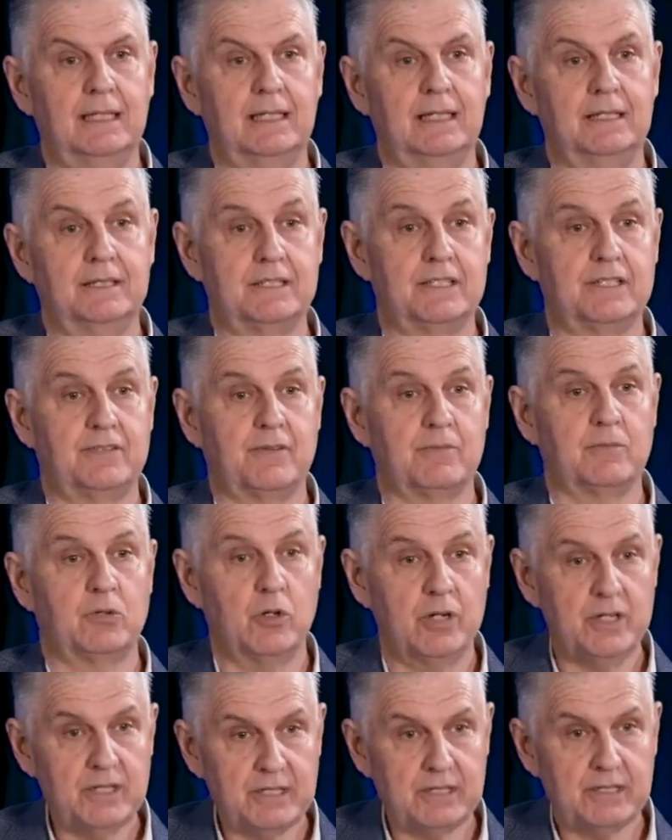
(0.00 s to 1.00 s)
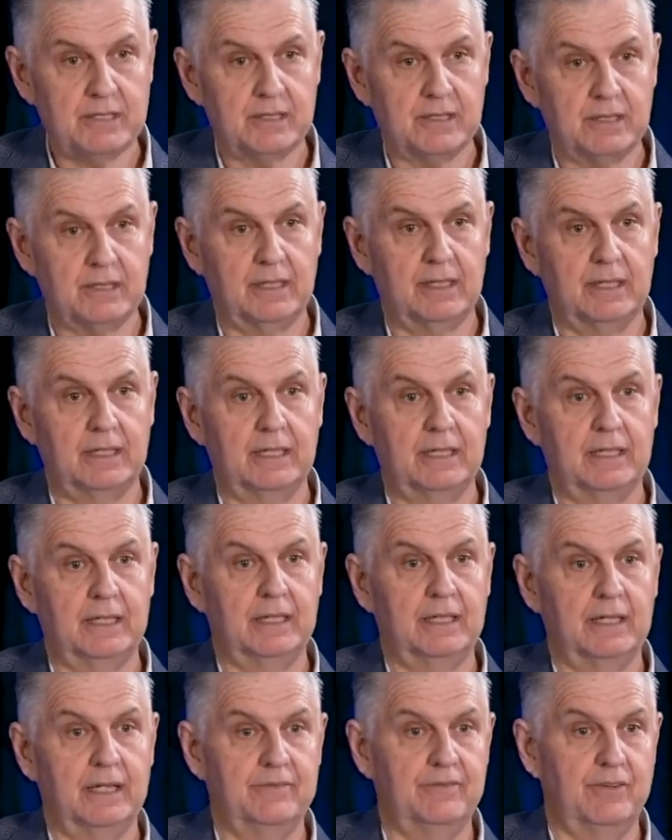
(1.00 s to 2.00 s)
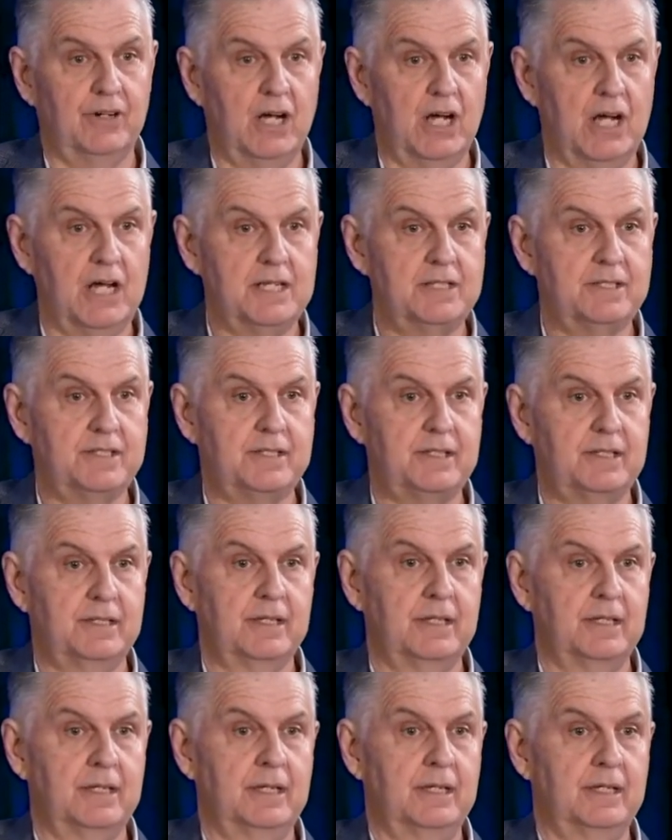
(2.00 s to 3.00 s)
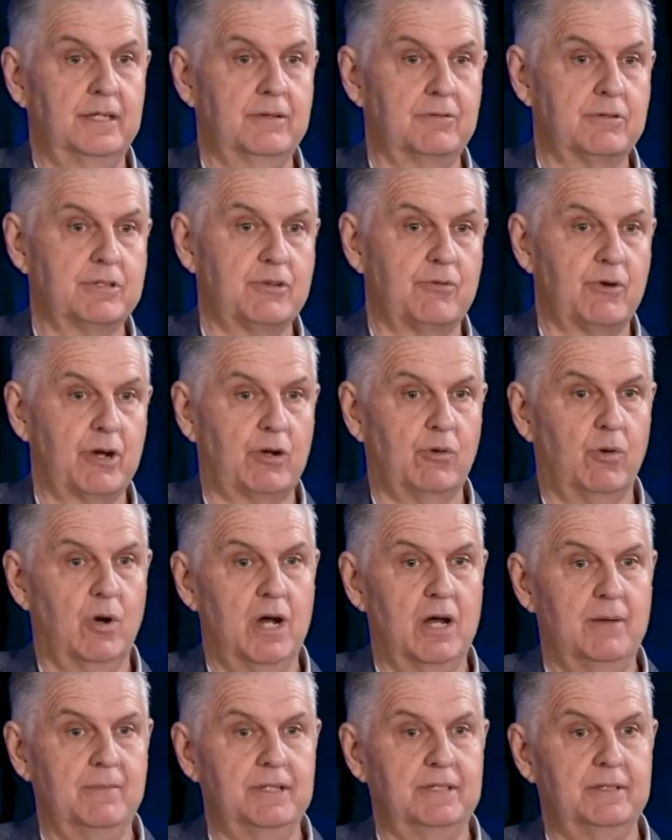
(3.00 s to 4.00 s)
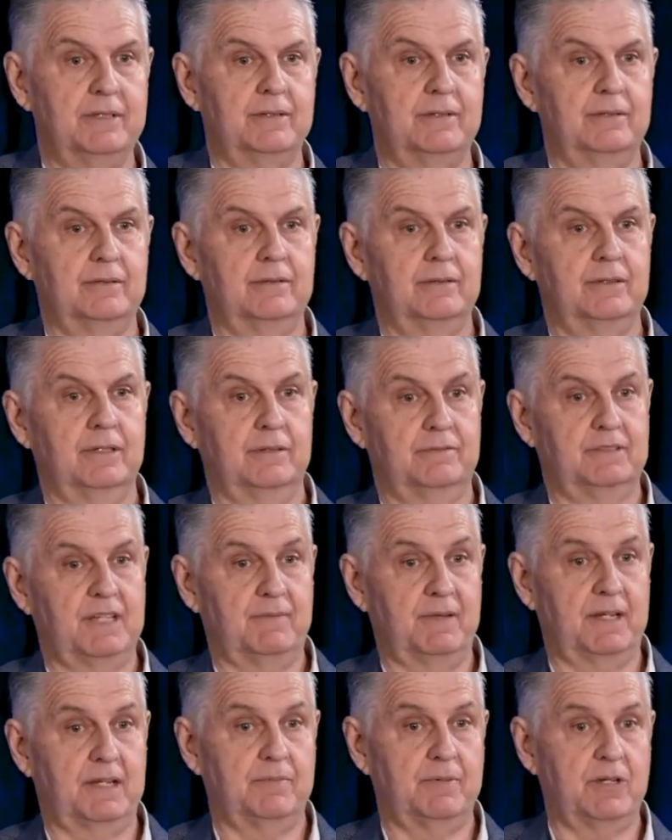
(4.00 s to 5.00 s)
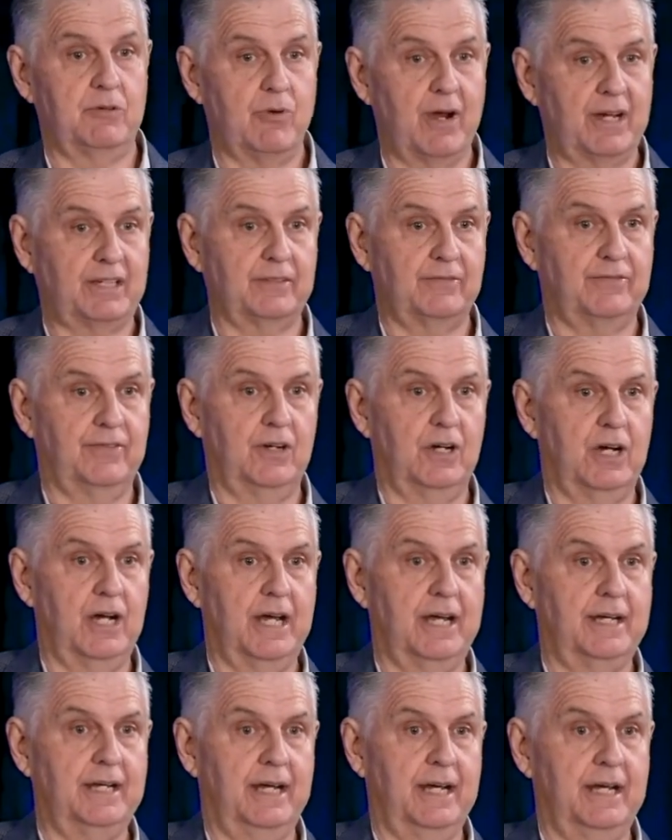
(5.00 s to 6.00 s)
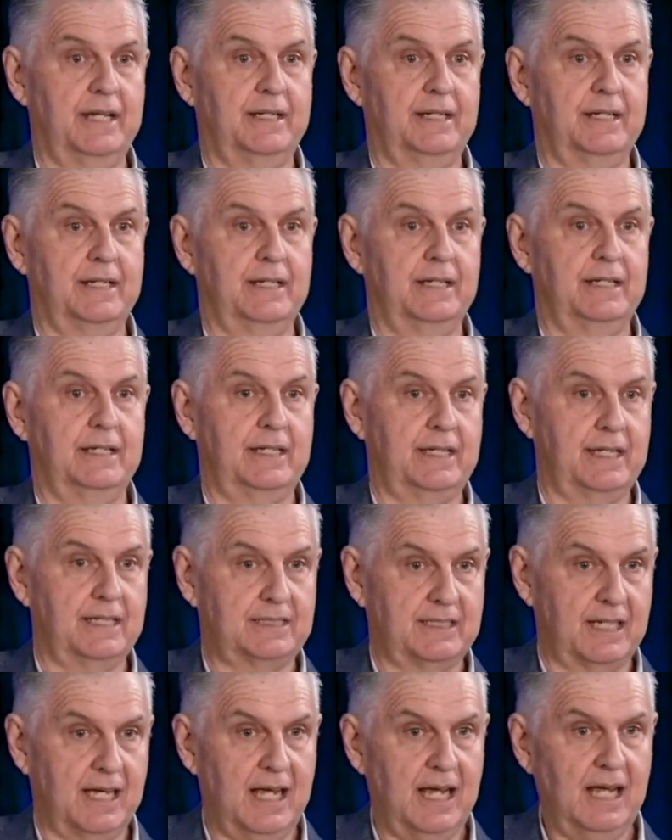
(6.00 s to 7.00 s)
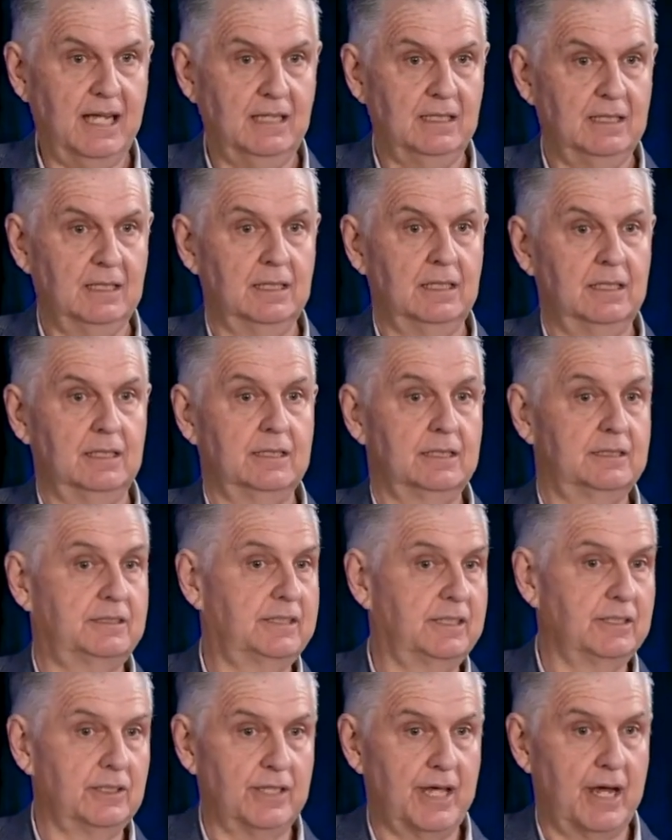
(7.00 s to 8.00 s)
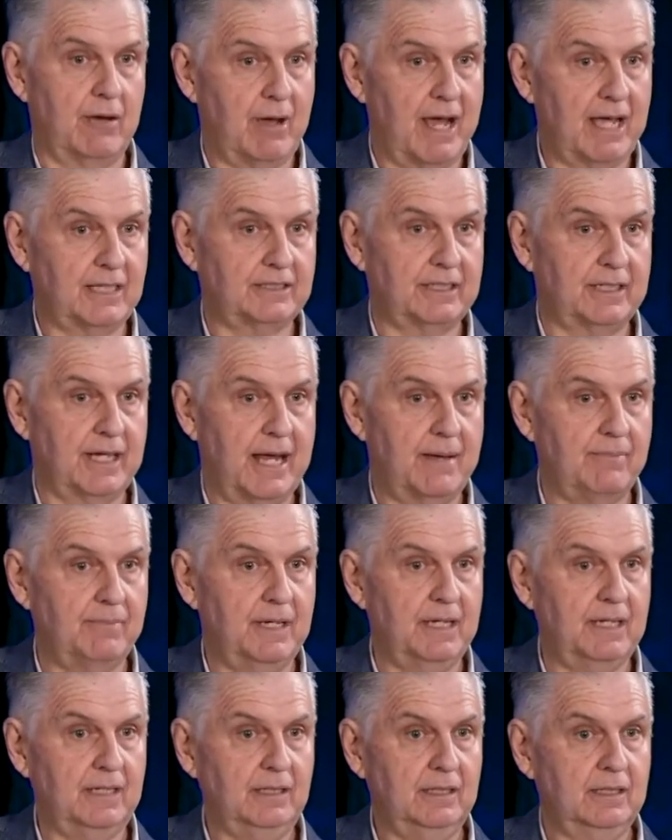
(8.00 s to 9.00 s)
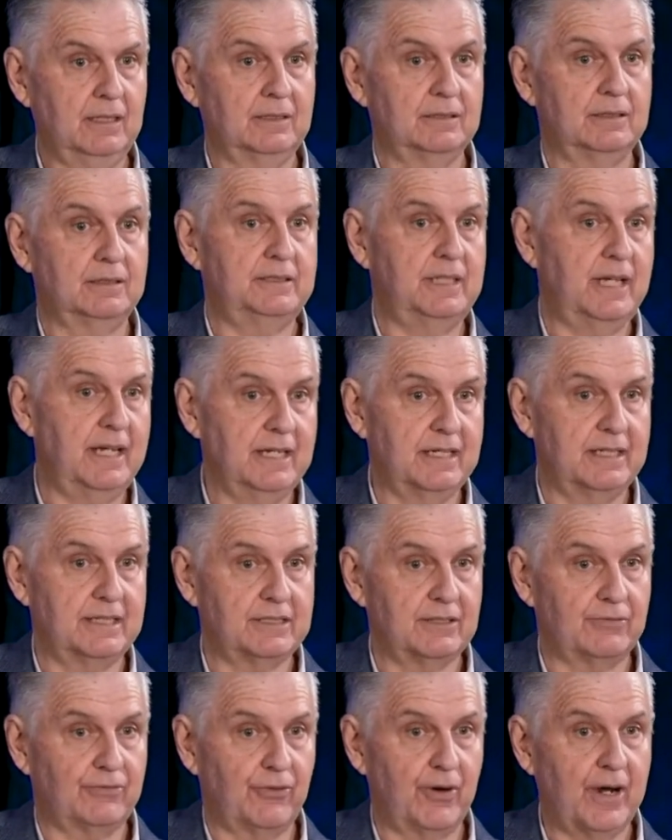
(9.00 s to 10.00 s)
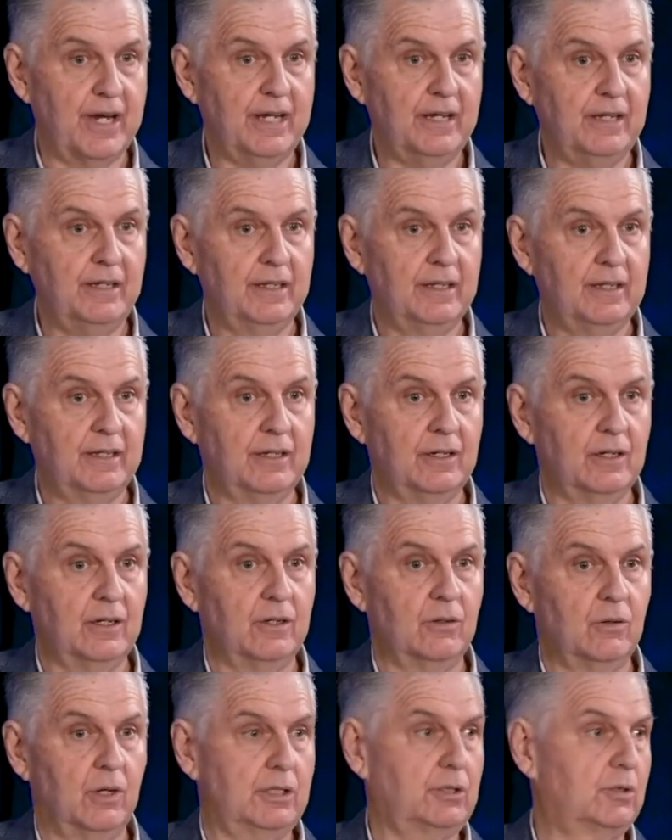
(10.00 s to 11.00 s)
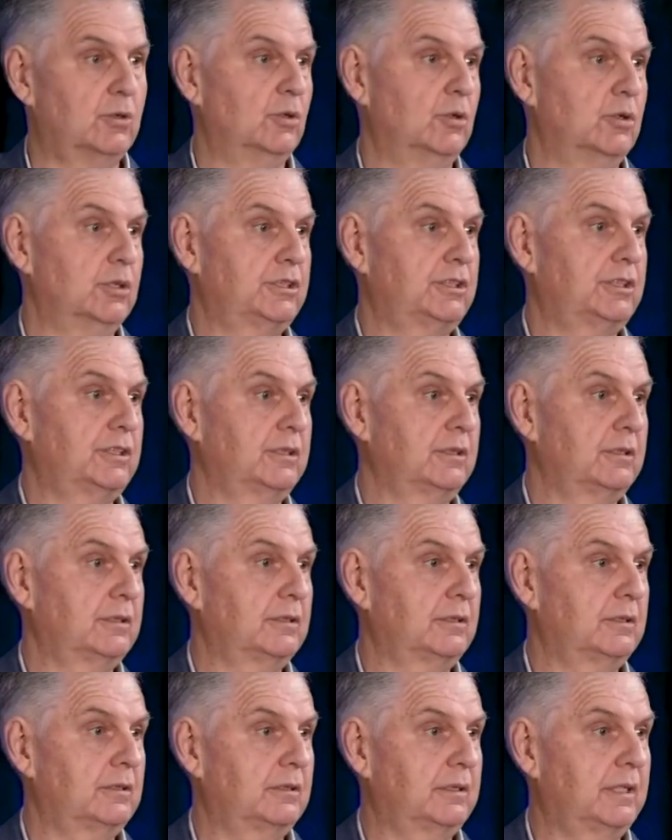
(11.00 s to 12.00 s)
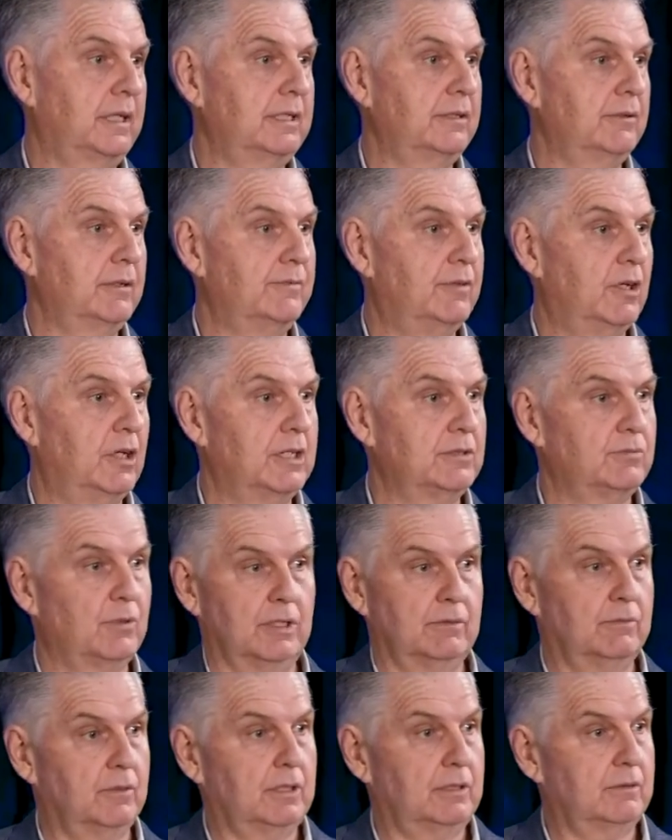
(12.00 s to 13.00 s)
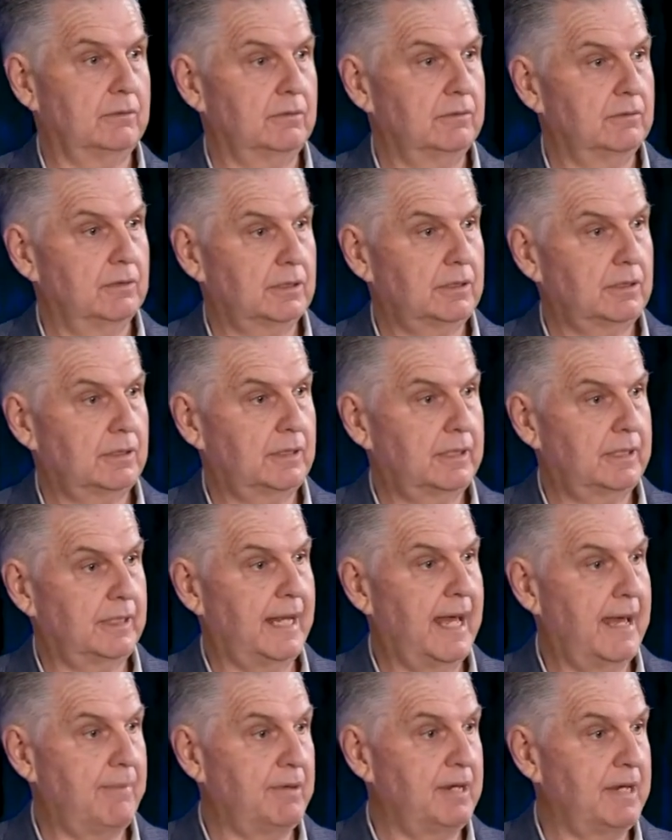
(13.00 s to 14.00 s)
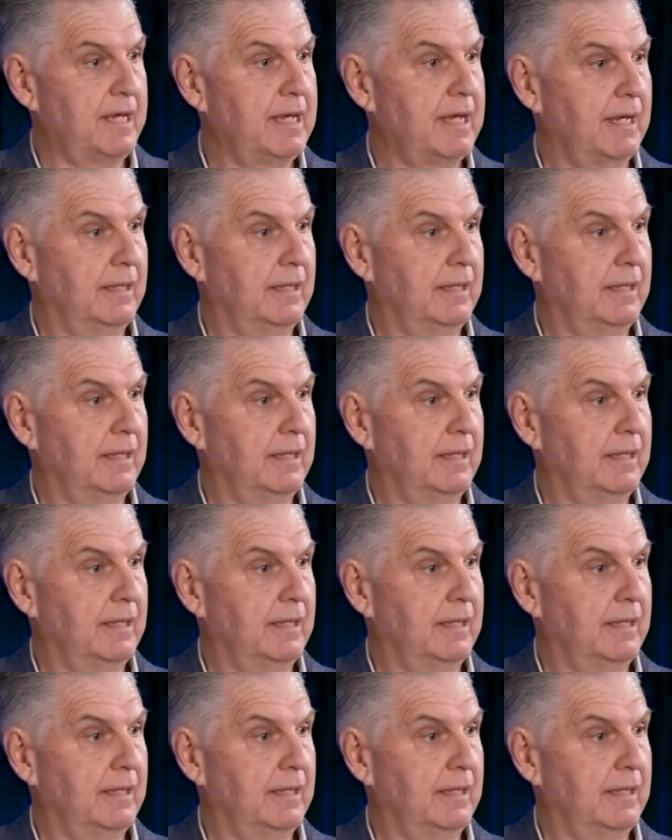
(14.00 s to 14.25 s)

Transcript: This is from Chris. Advised there was a requirement of something to be rectified under ESR. There's still no action happening. The tenant is a friend. What course can you advise? What can happen here?